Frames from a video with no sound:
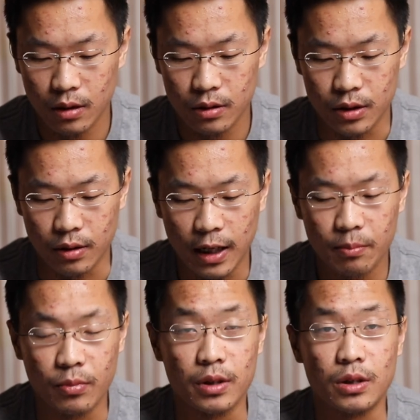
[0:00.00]
so
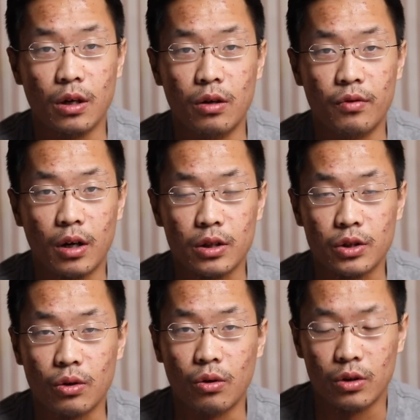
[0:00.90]
that brings the overall
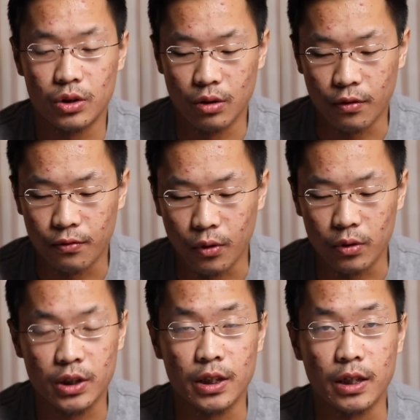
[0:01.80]
score to a
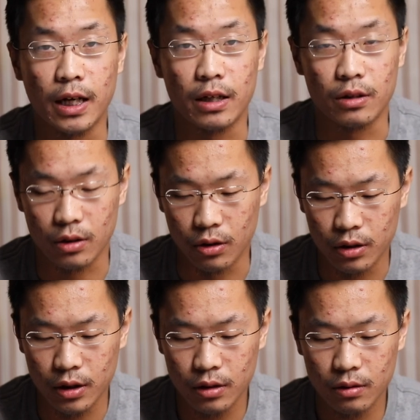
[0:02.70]
14 out of
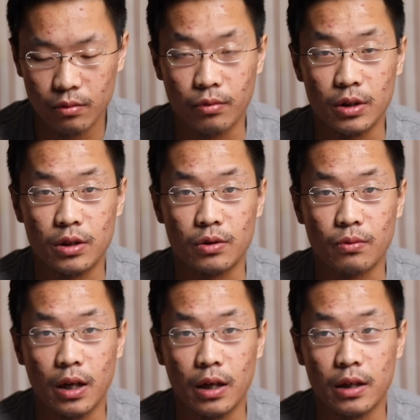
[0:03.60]
30, which is
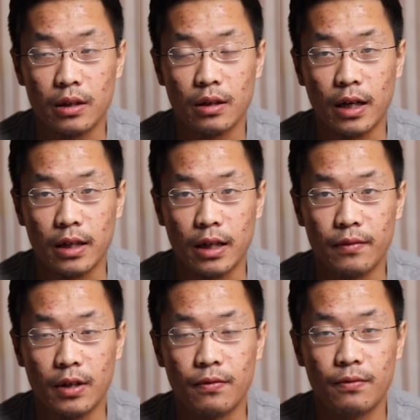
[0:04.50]
why I gave
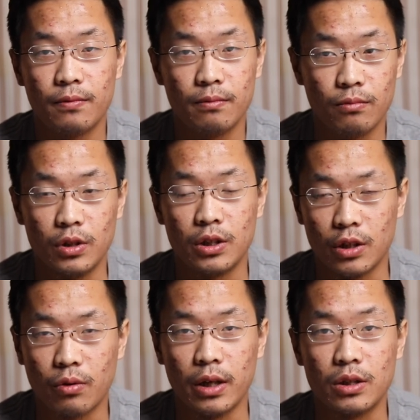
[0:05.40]
it which
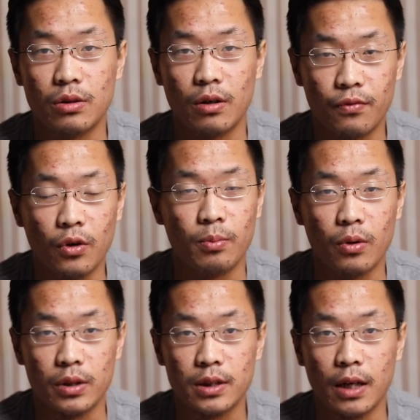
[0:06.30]
equates to a
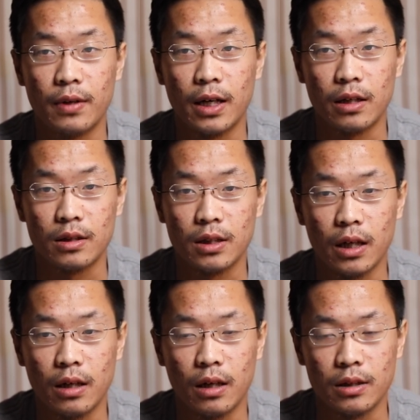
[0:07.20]
4.7 out of
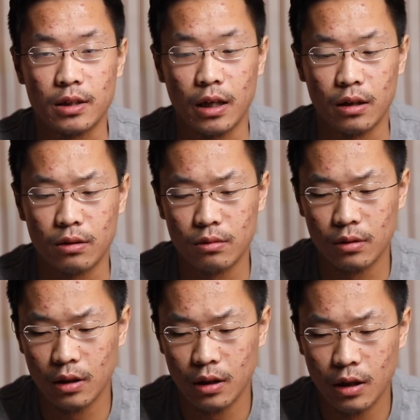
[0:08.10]
10 on a scale.
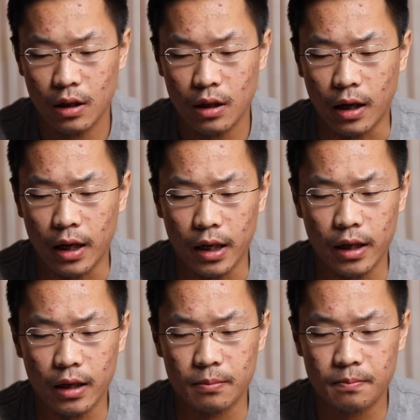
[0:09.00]

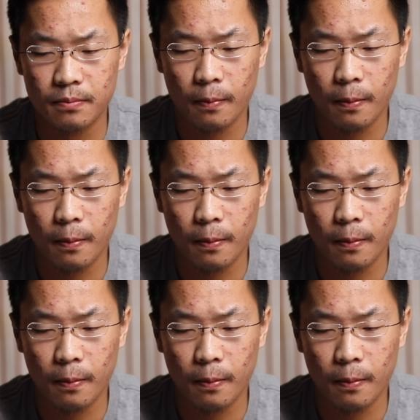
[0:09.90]
And